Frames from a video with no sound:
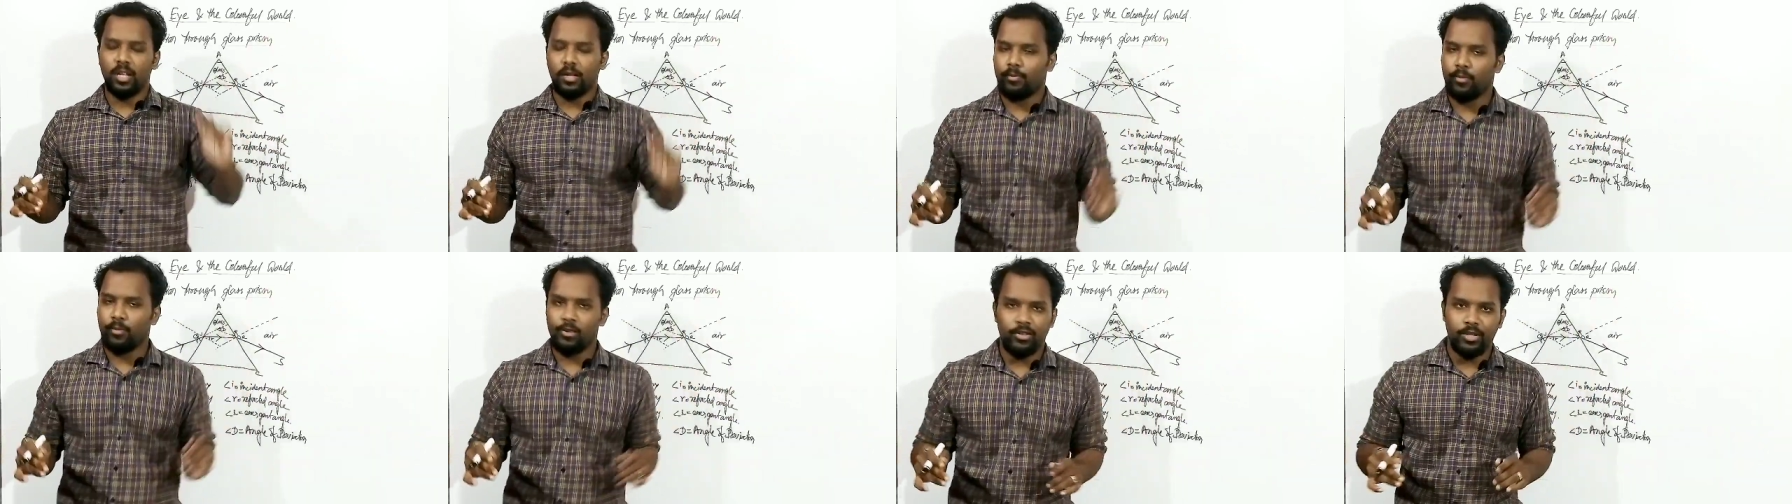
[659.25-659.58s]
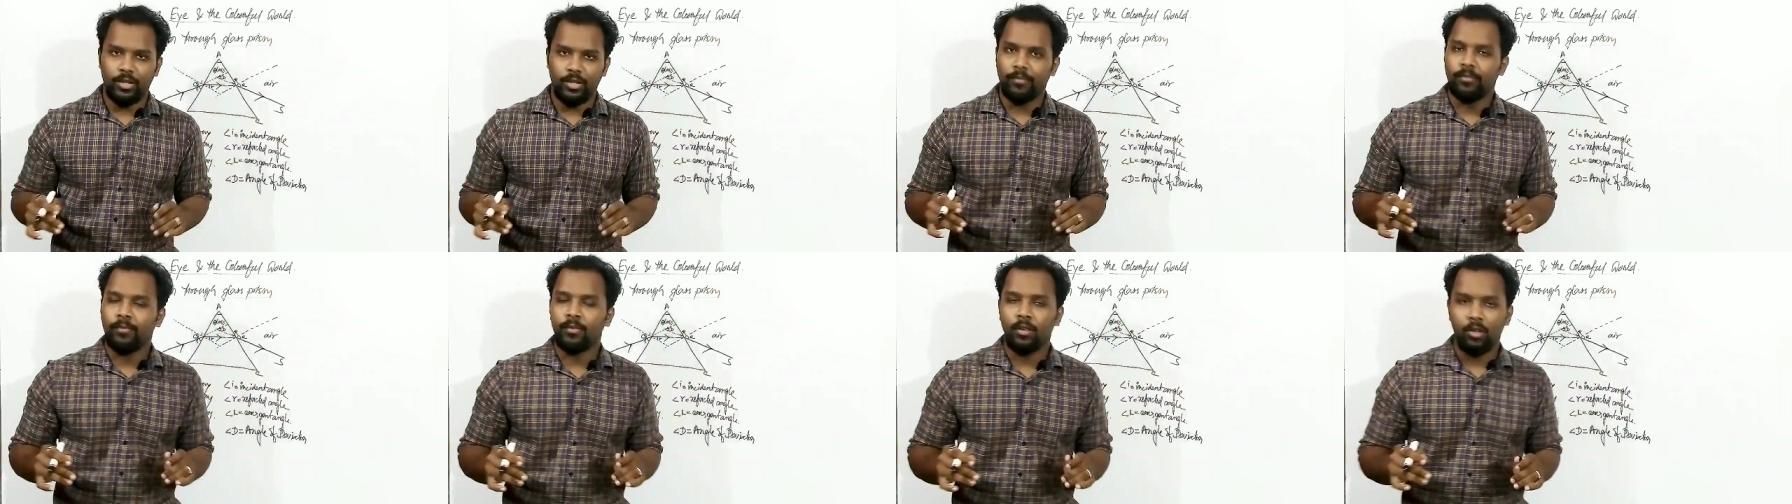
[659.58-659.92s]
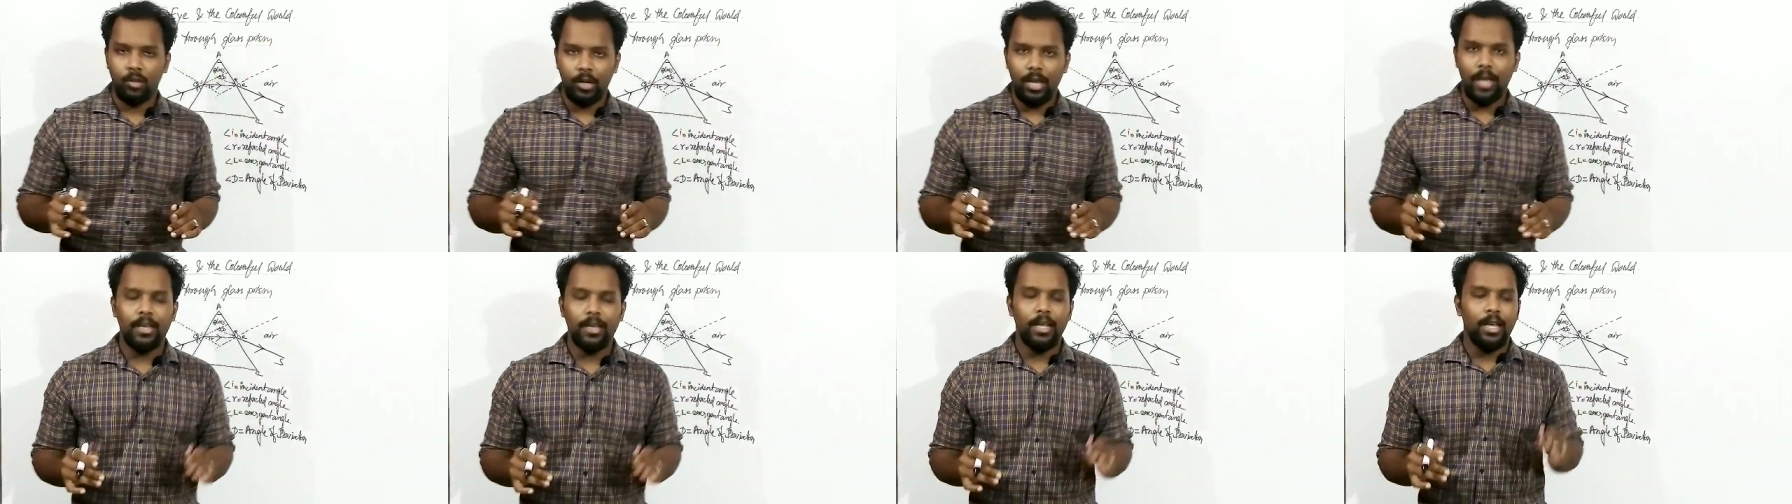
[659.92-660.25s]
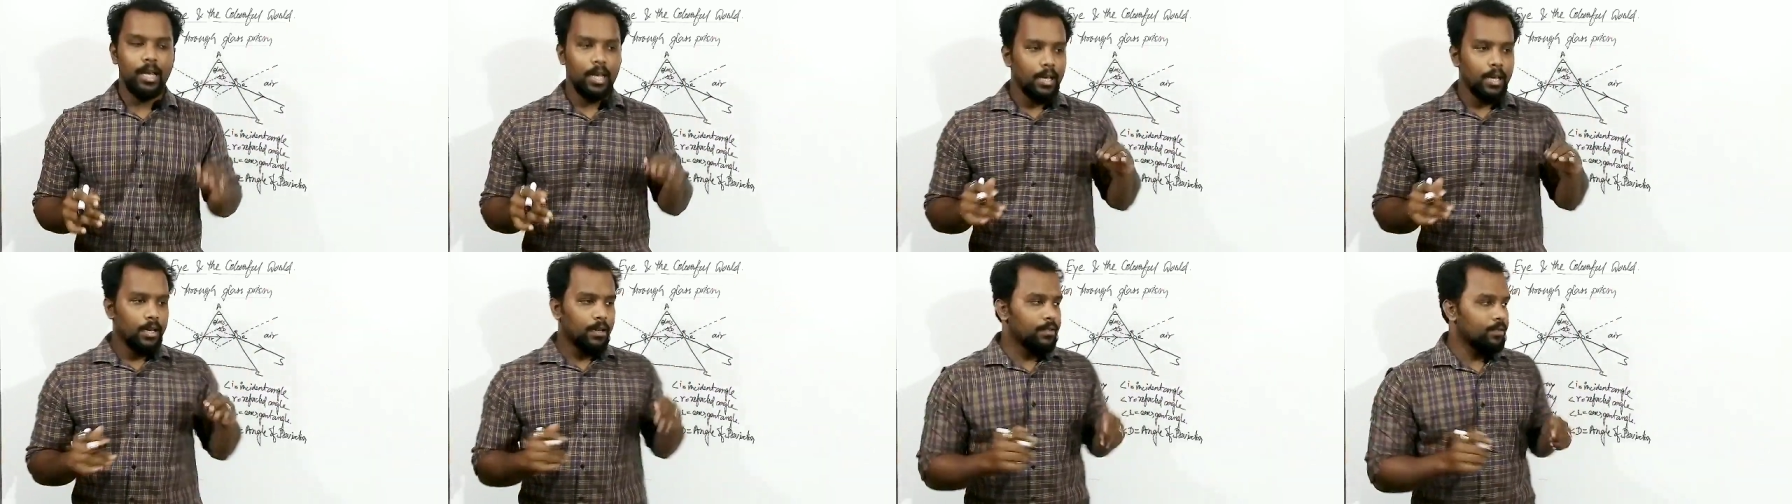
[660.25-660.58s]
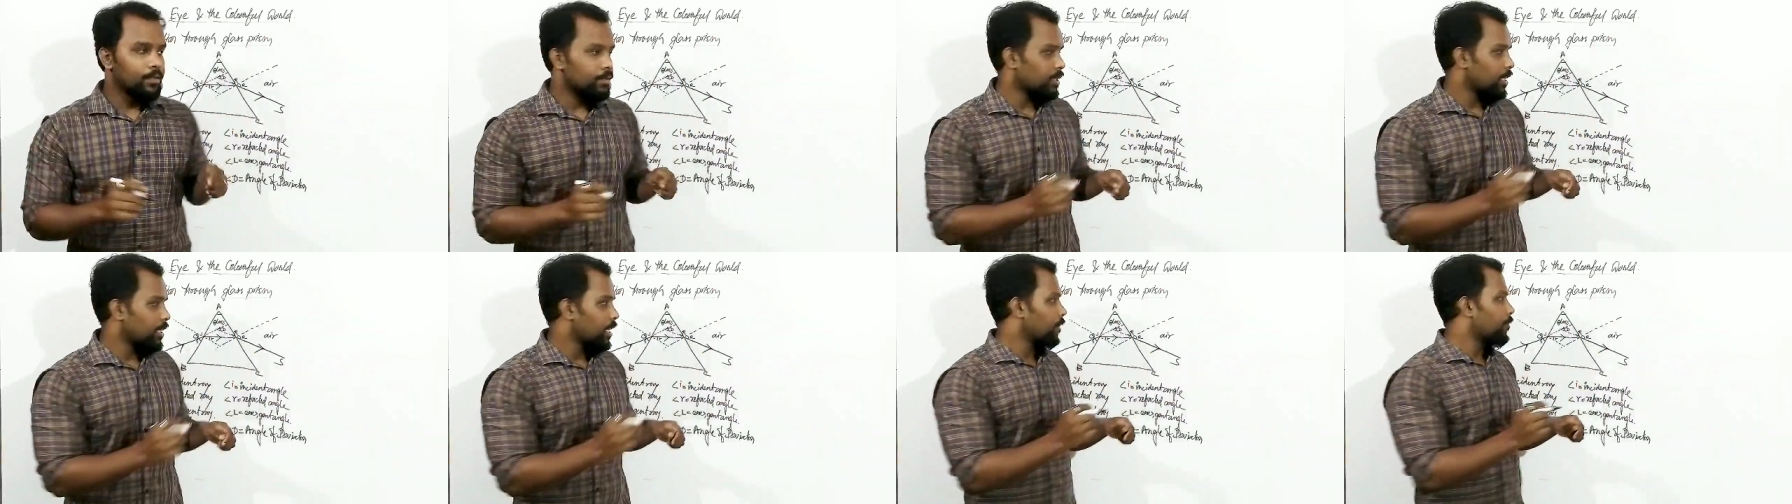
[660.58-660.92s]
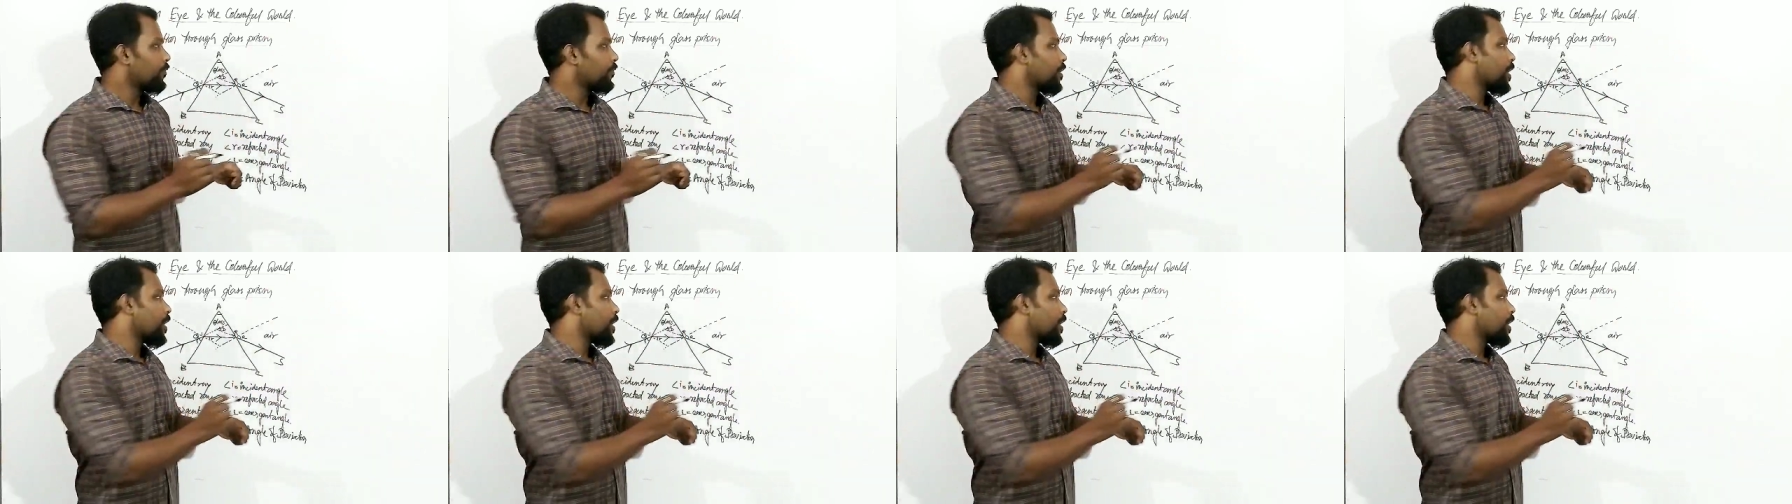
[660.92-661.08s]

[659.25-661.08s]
position, right? If